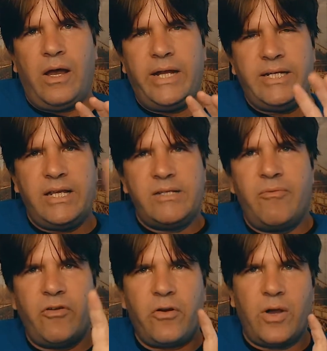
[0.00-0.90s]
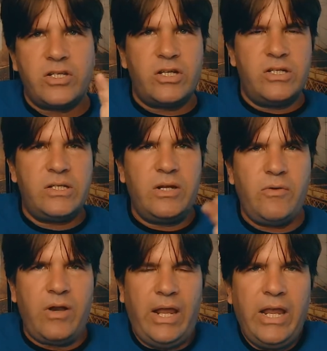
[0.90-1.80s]
I take some of your questions
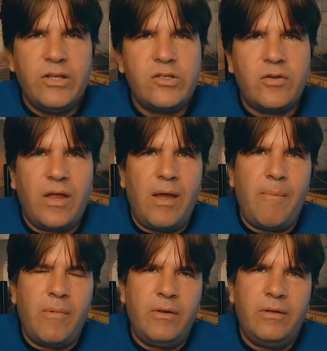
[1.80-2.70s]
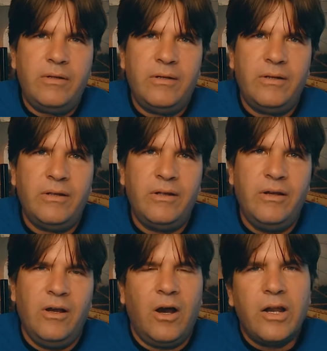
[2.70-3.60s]
and answer them
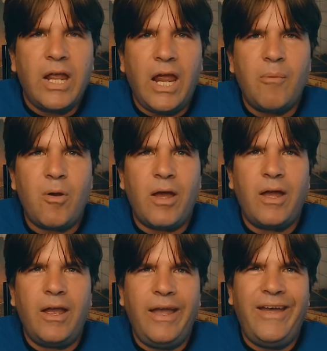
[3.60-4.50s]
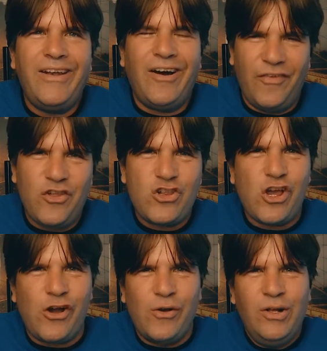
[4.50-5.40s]
on camera and on the
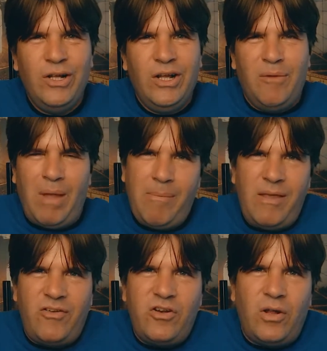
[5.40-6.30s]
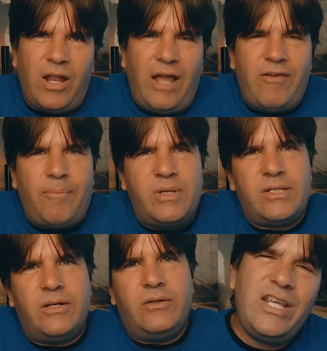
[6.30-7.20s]
show. Maybe even do a live episode.